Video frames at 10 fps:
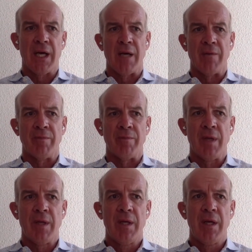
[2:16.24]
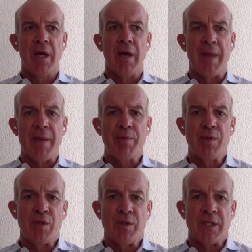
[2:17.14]
And that
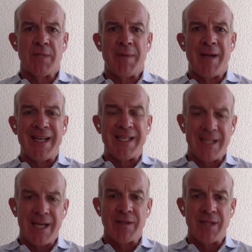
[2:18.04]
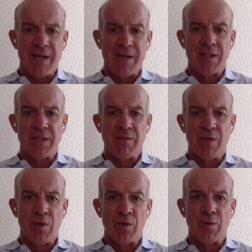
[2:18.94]
produces about 80,000 ounces of
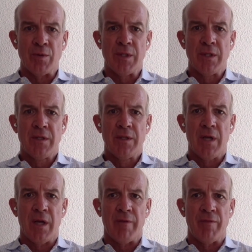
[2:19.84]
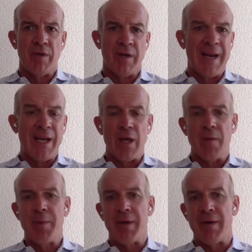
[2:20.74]
gold for an
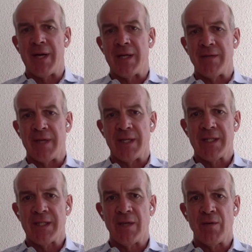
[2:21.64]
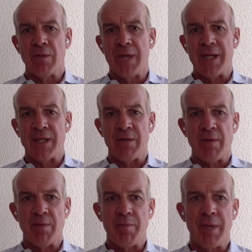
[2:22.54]
8-year period out of that single land your
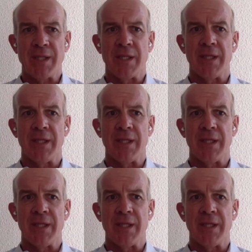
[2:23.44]
open pit.